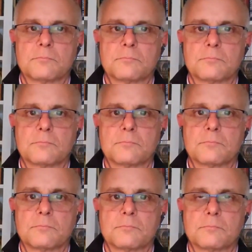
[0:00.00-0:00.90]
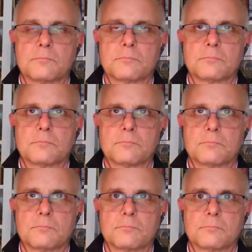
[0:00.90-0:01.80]

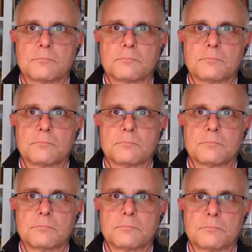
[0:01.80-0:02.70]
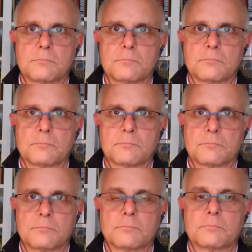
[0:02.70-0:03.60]

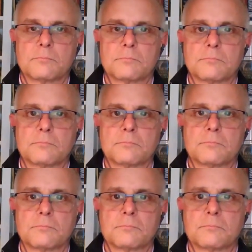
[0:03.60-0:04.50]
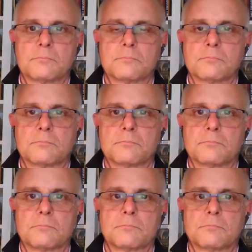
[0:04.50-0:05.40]

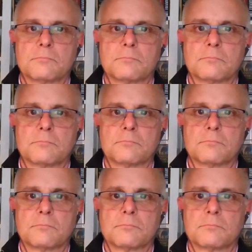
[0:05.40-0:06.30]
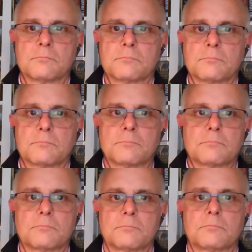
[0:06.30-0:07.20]

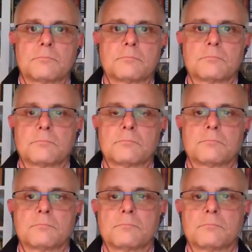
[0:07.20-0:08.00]
(silent)